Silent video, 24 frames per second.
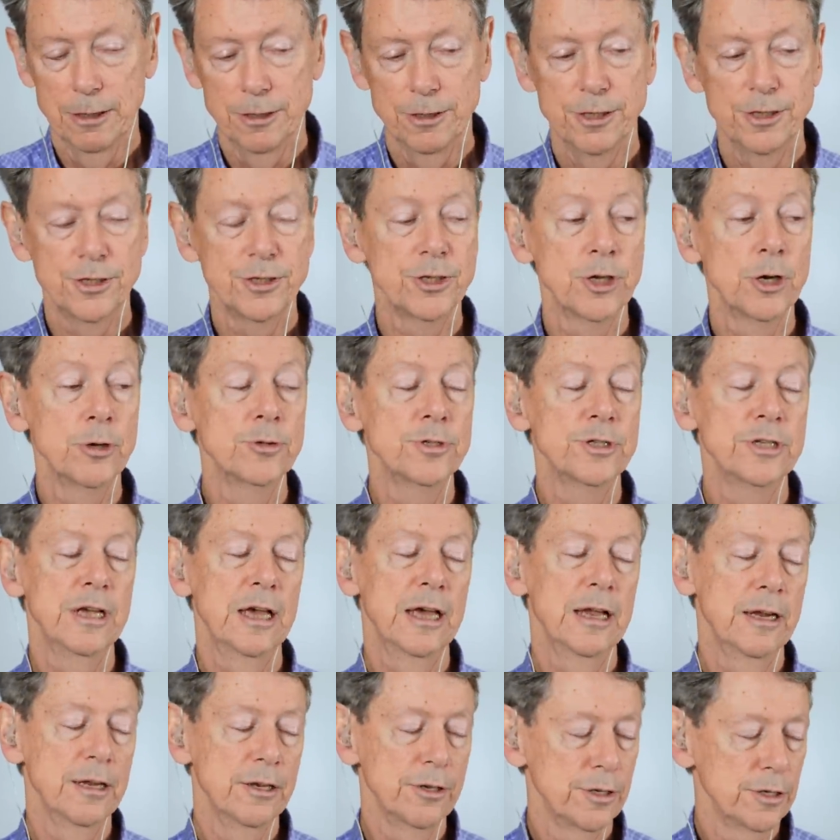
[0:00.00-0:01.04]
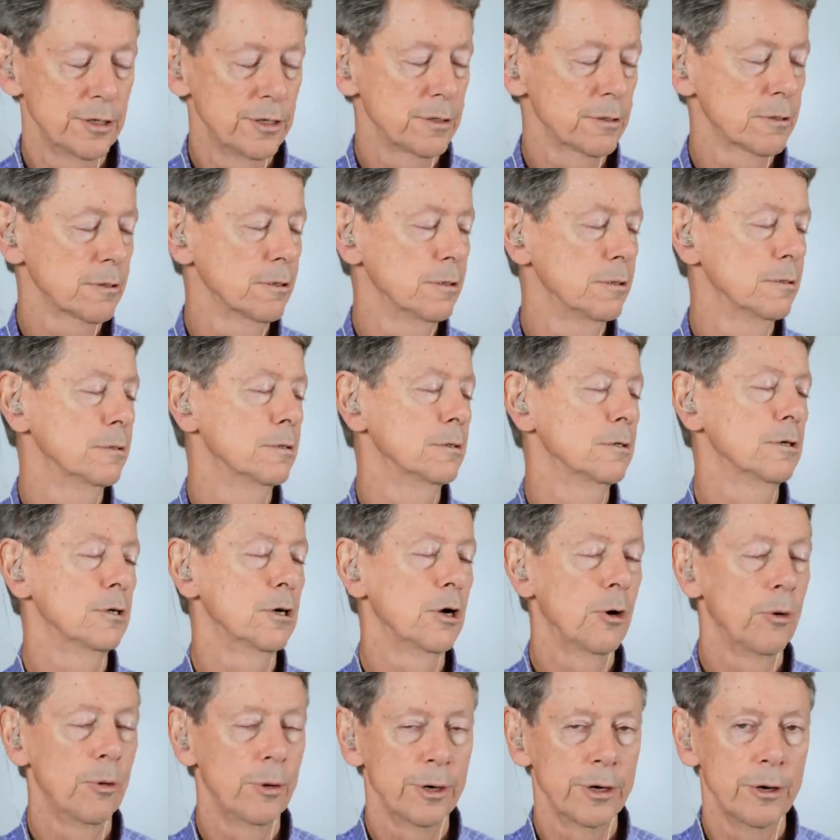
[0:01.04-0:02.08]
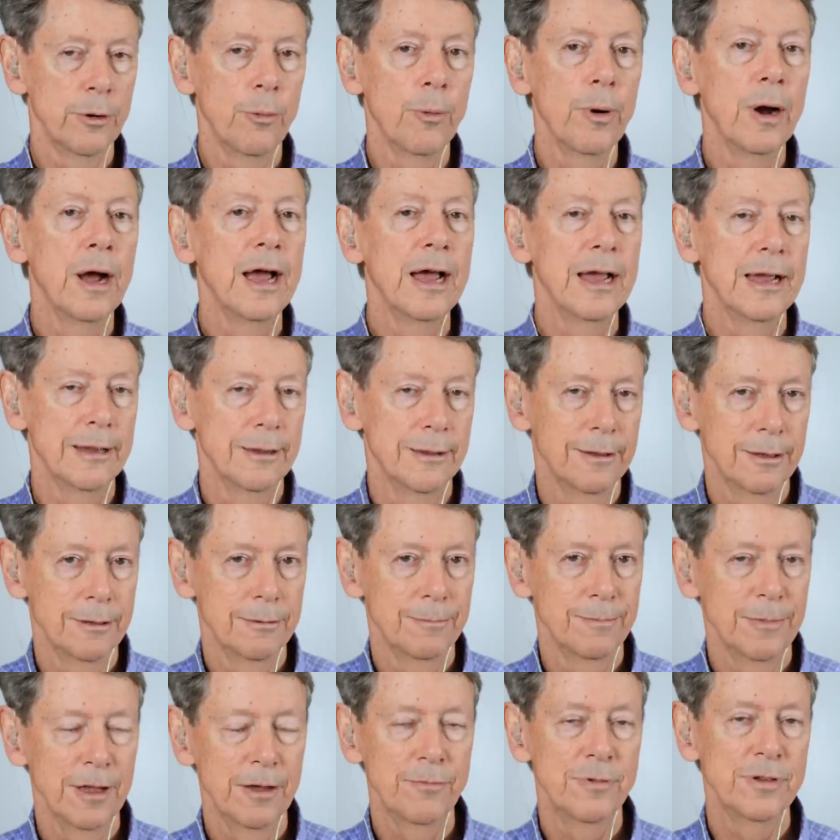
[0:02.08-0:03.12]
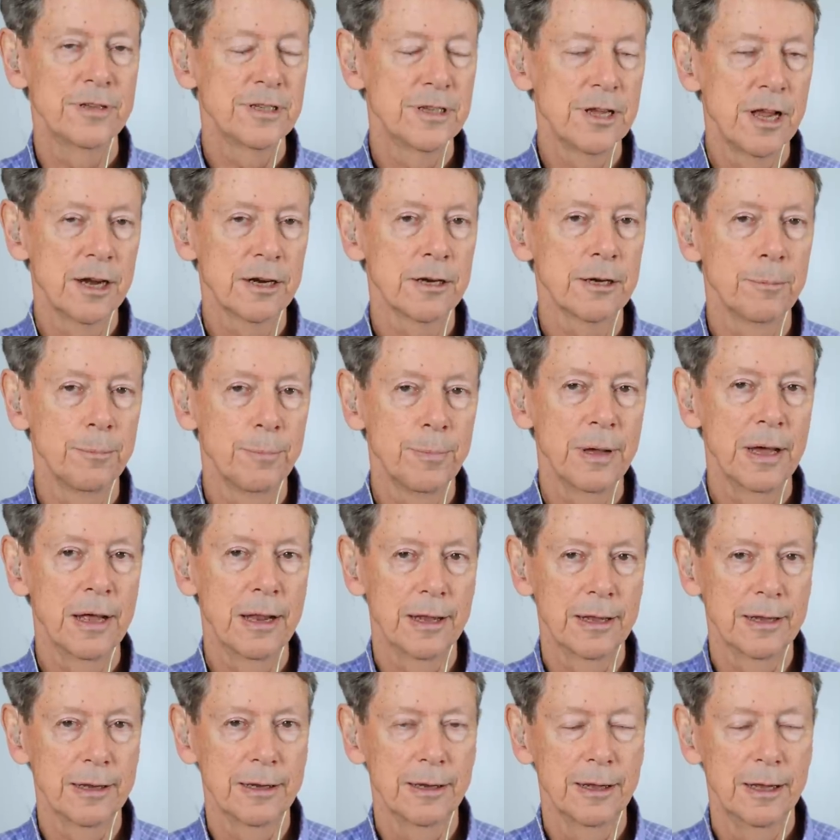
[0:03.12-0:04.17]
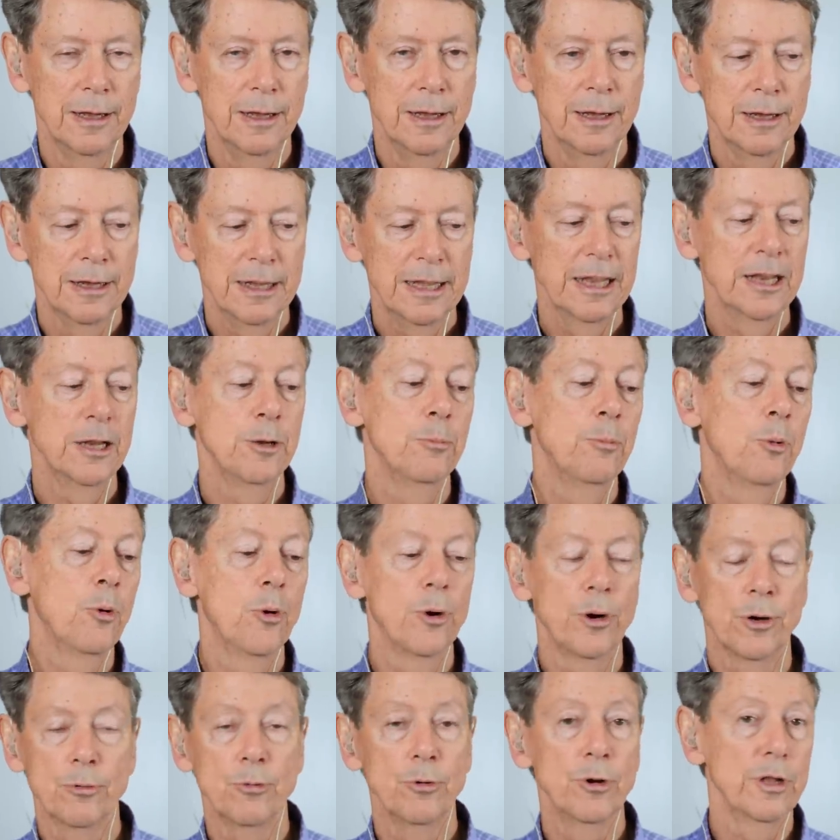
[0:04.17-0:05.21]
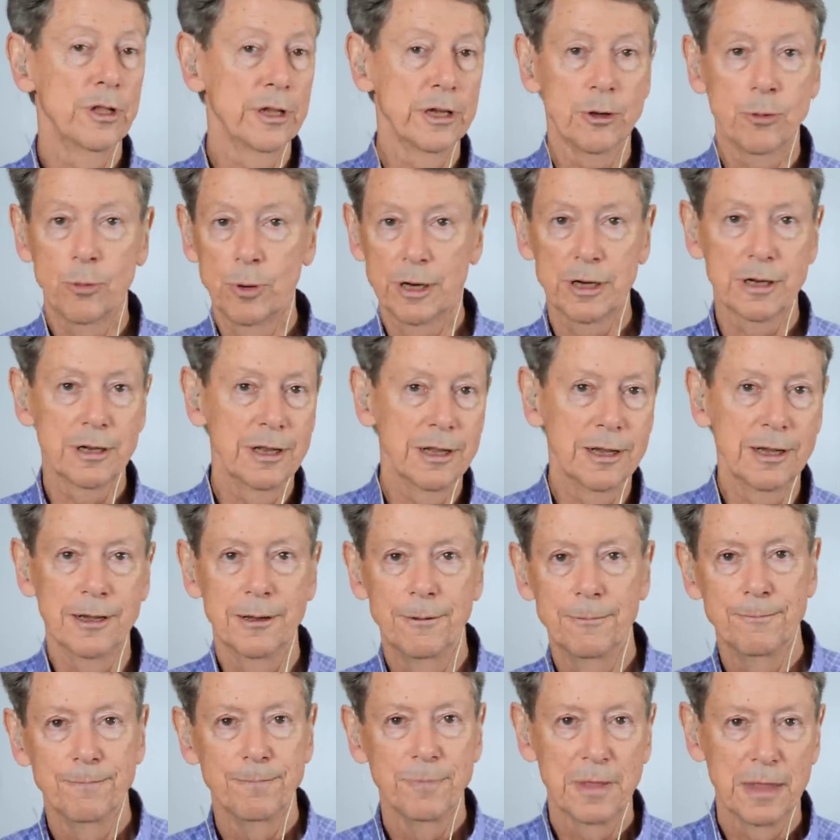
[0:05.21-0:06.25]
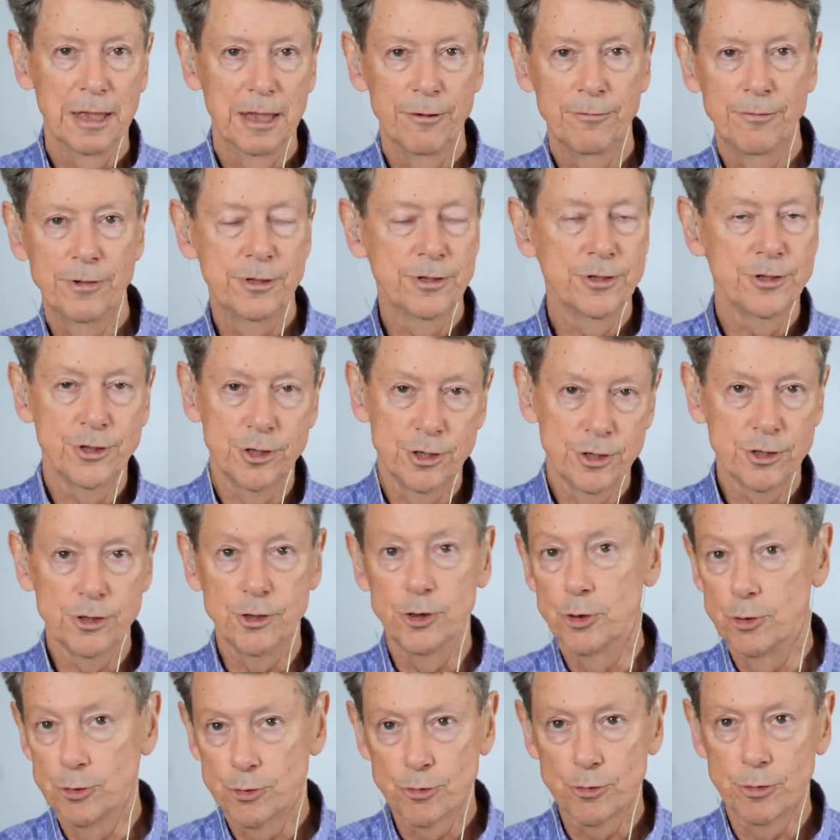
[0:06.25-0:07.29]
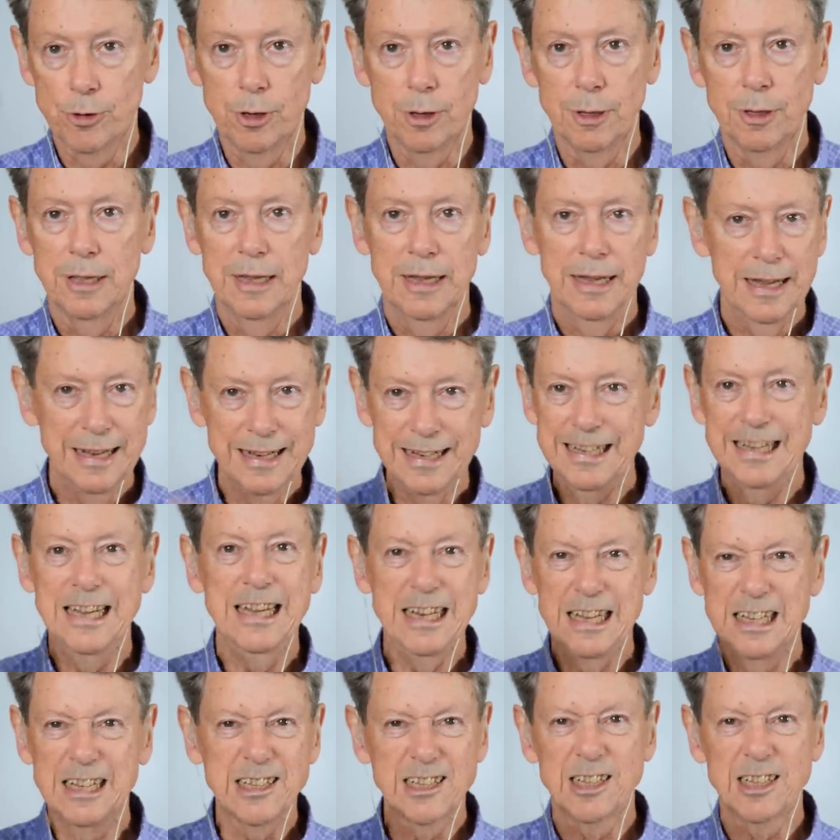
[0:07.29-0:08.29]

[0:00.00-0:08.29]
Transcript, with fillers: dissociating, just going away if it's not compelling, getting bored really quickly if it's just neutral, and needing